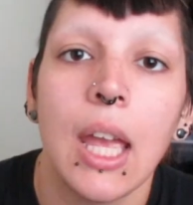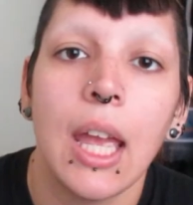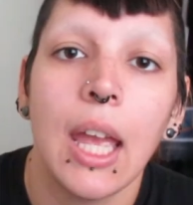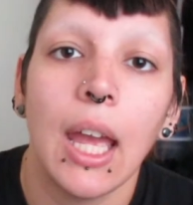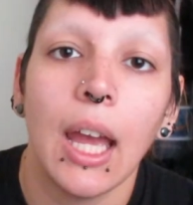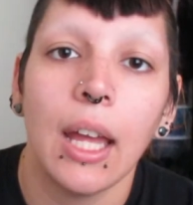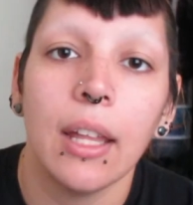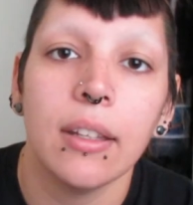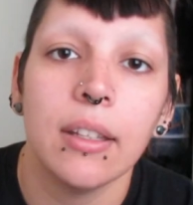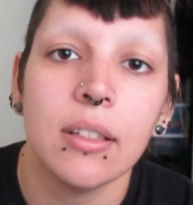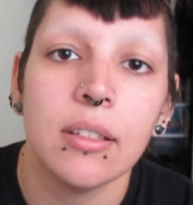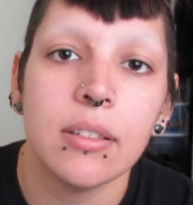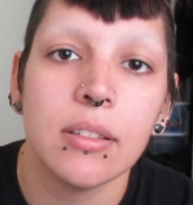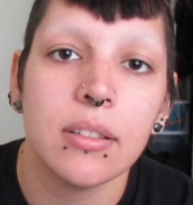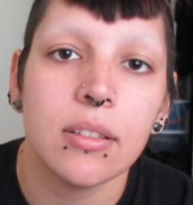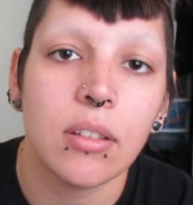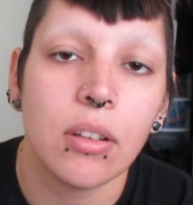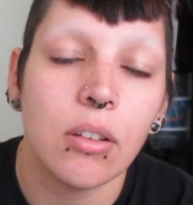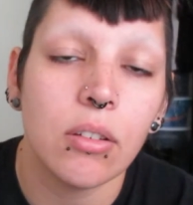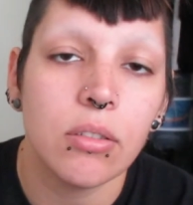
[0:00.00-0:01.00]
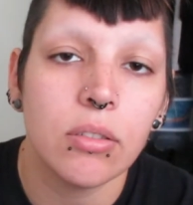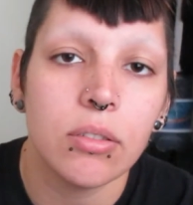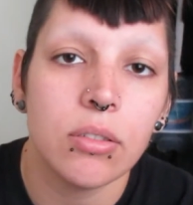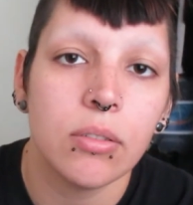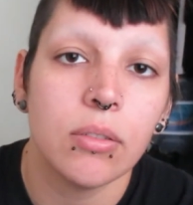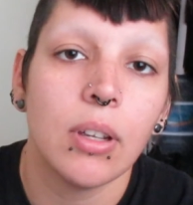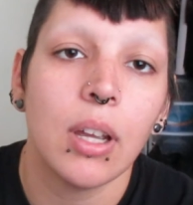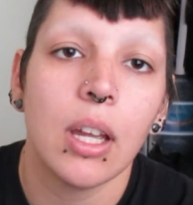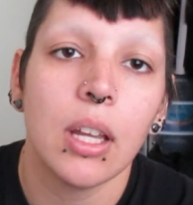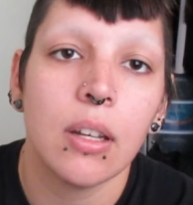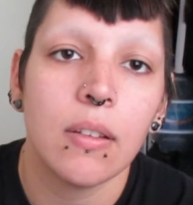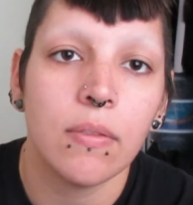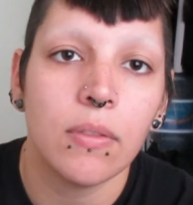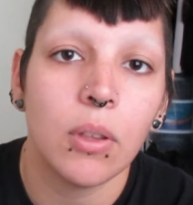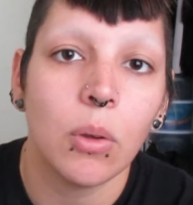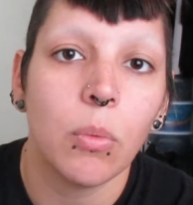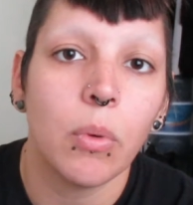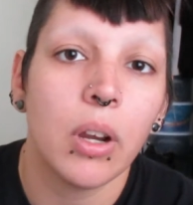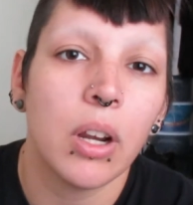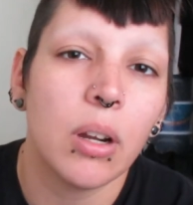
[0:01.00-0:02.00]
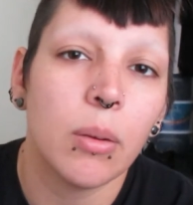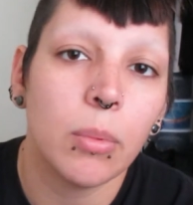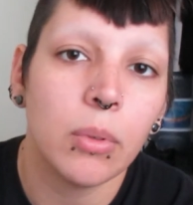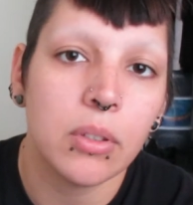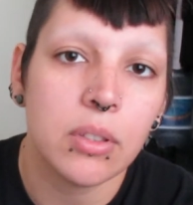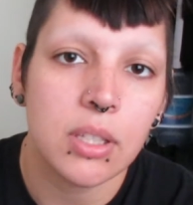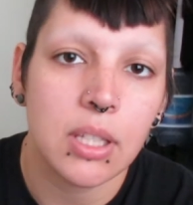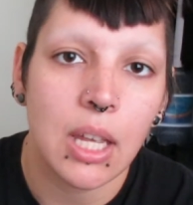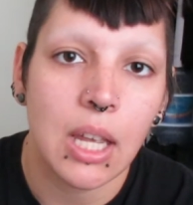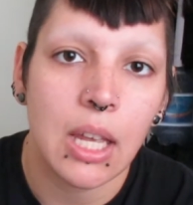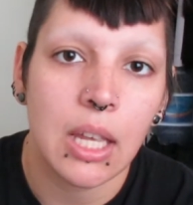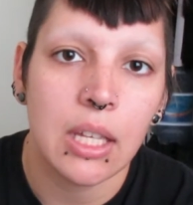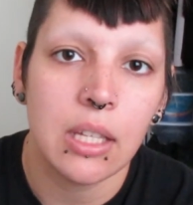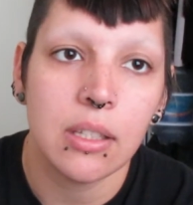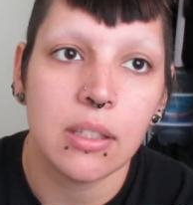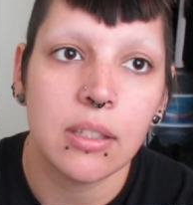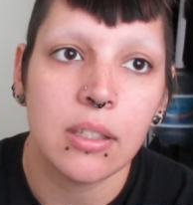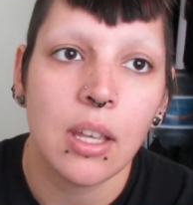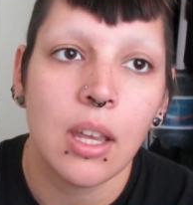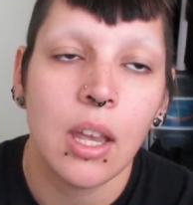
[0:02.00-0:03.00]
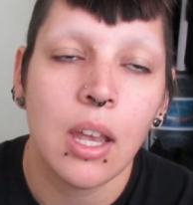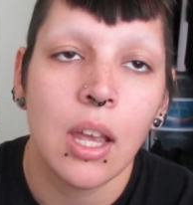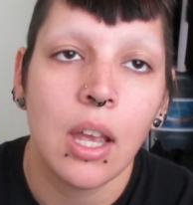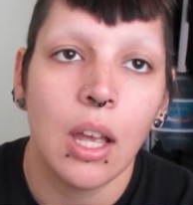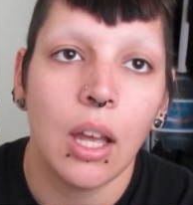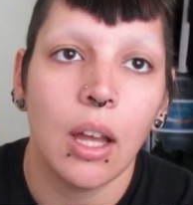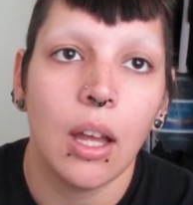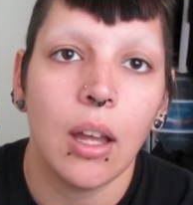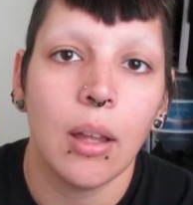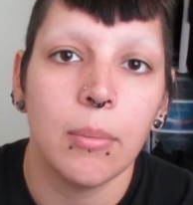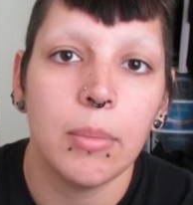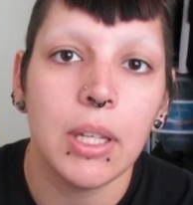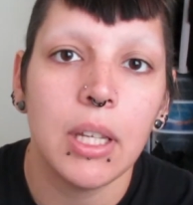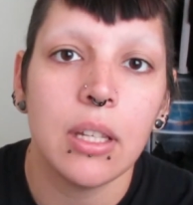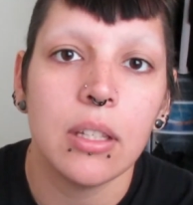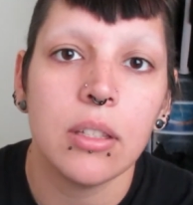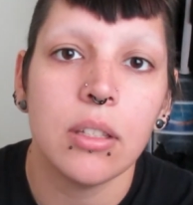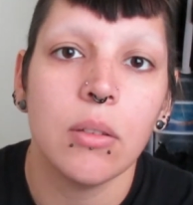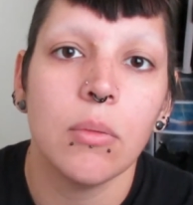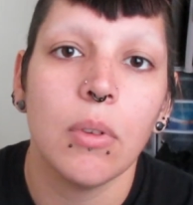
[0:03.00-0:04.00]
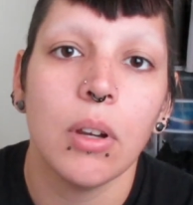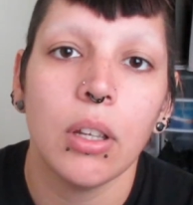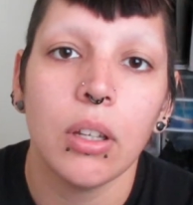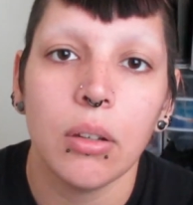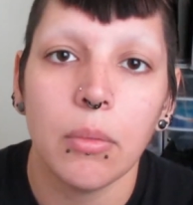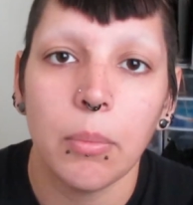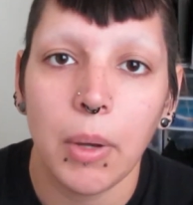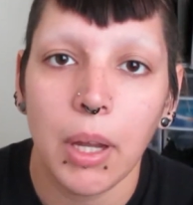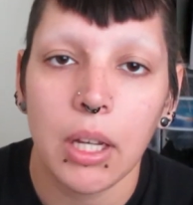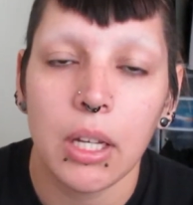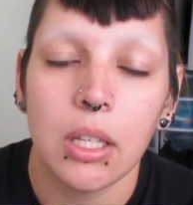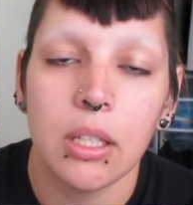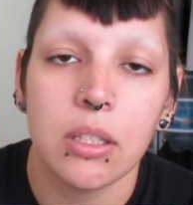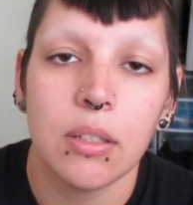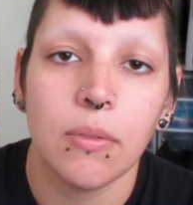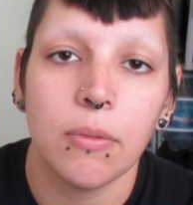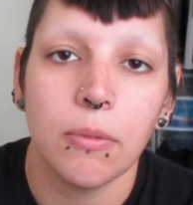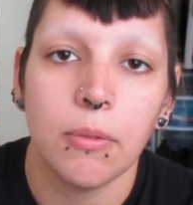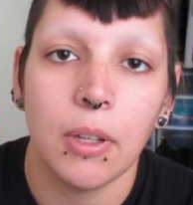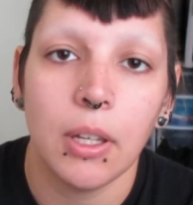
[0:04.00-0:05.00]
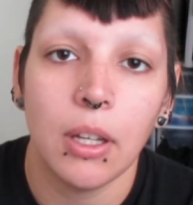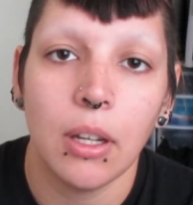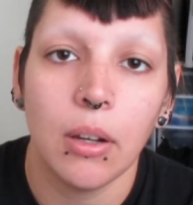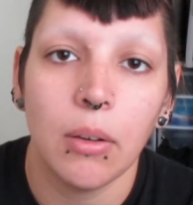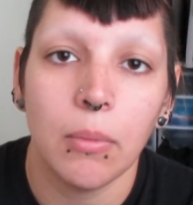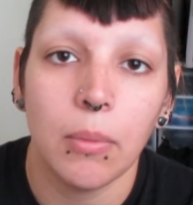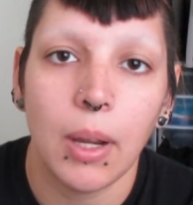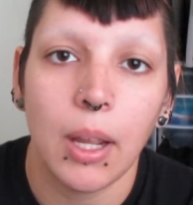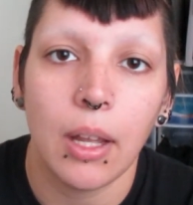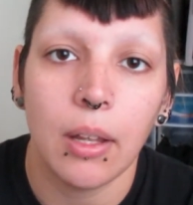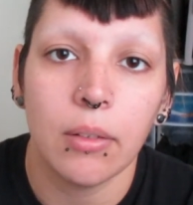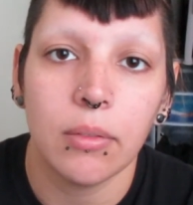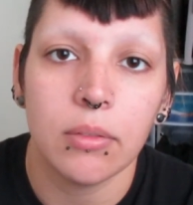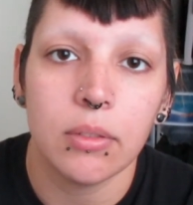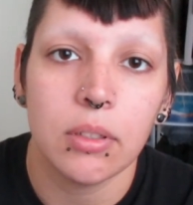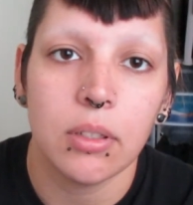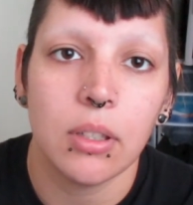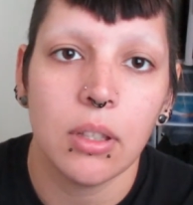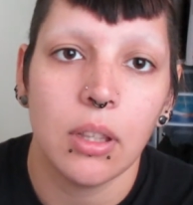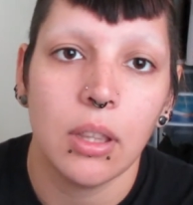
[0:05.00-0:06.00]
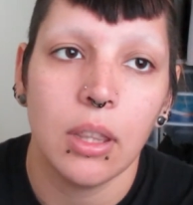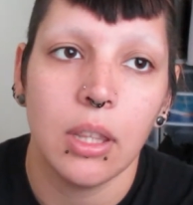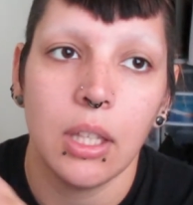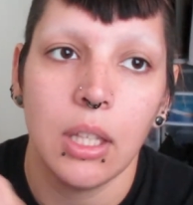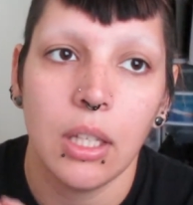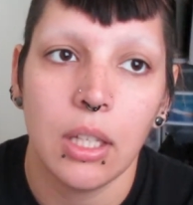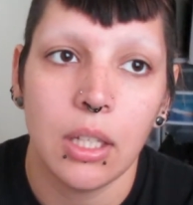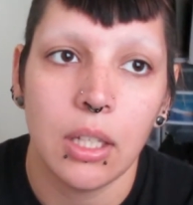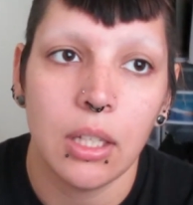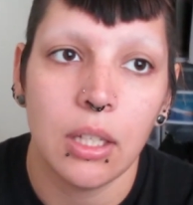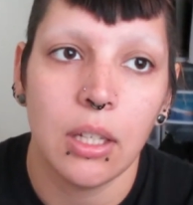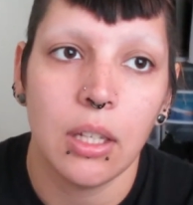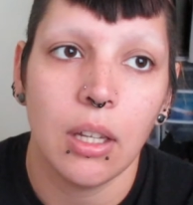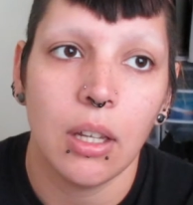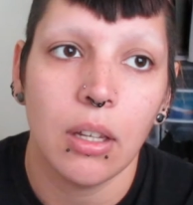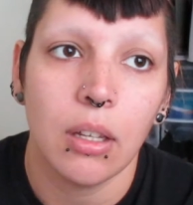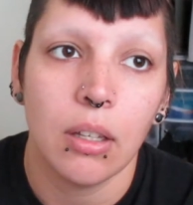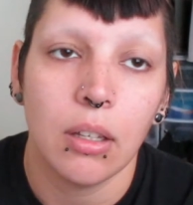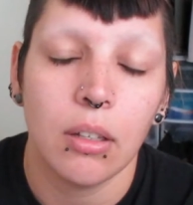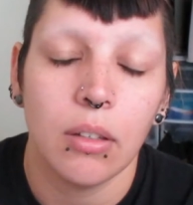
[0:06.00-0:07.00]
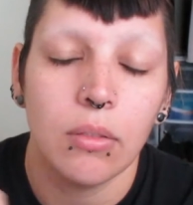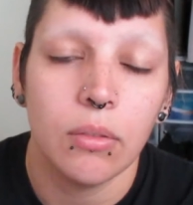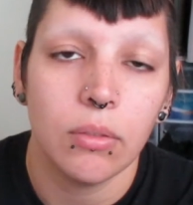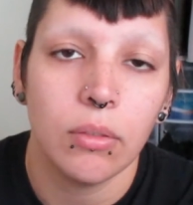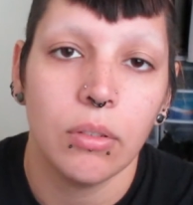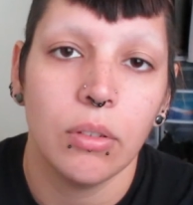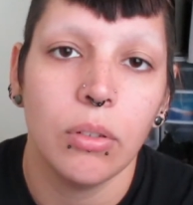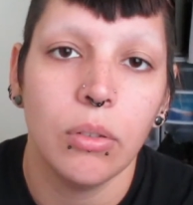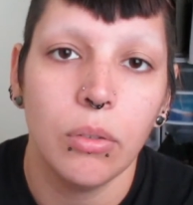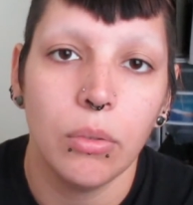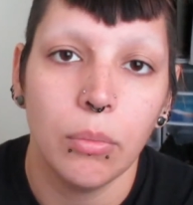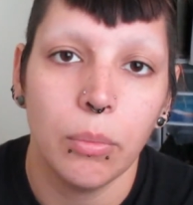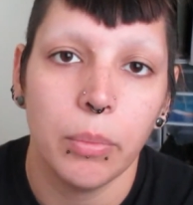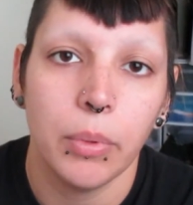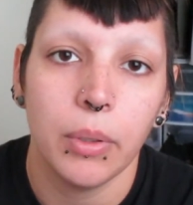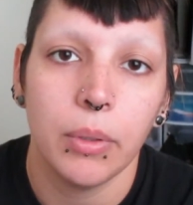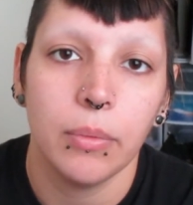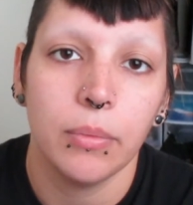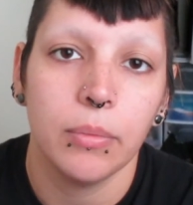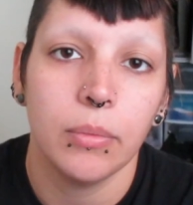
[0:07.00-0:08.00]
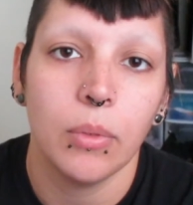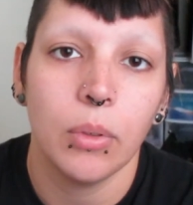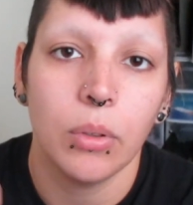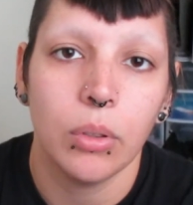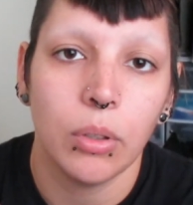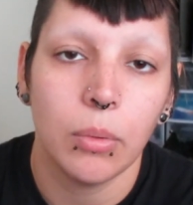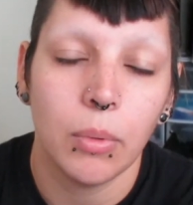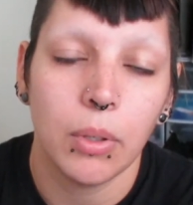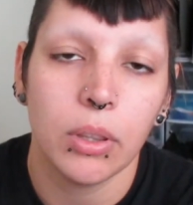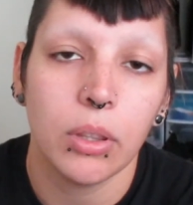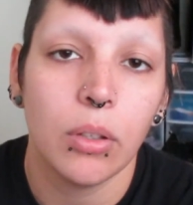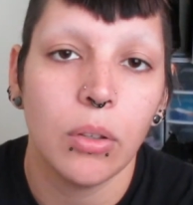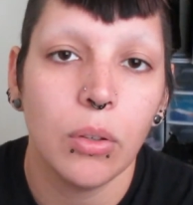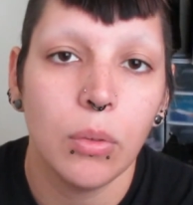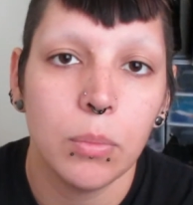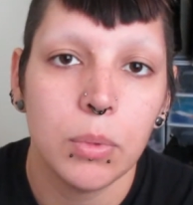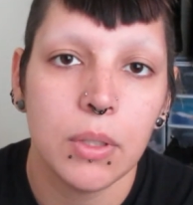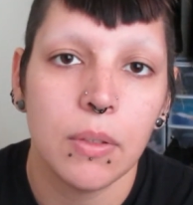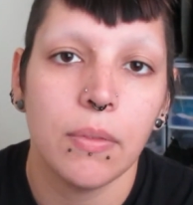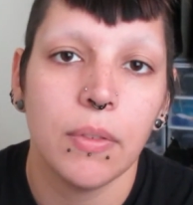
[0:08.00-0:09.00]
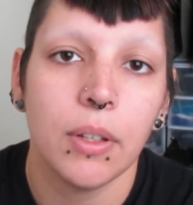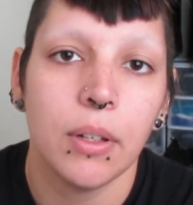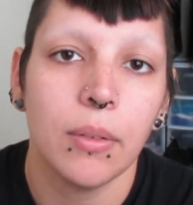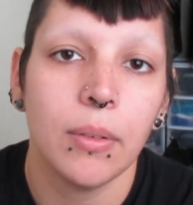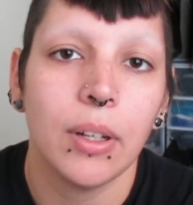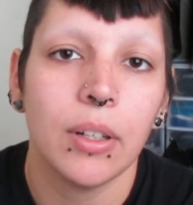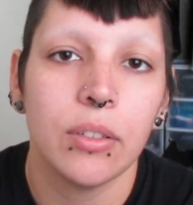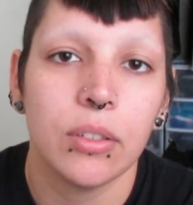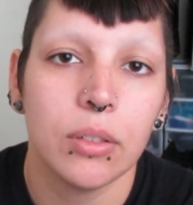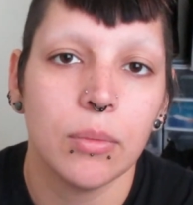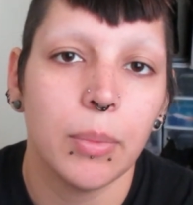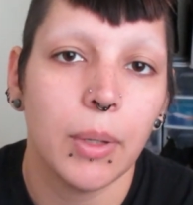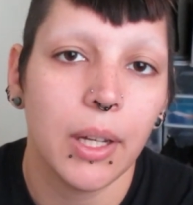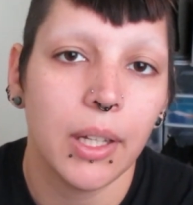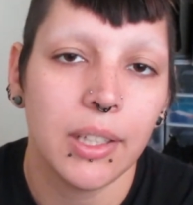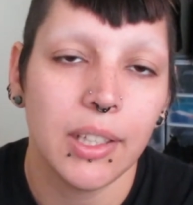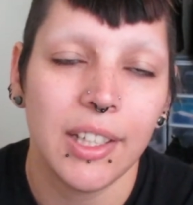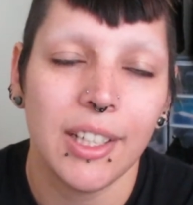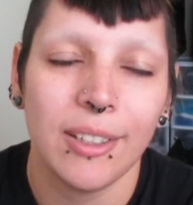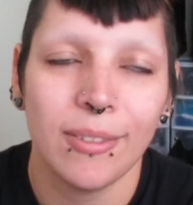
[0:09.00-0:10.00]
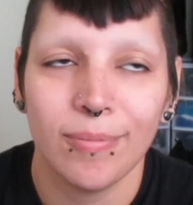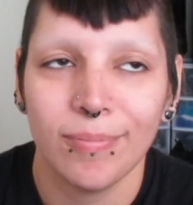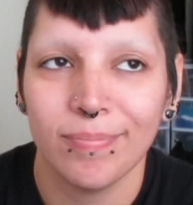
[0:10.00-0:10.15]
And this is also kind of the wearable size because you want your body to fit around the hoop, or you want the hoop to fit around your body.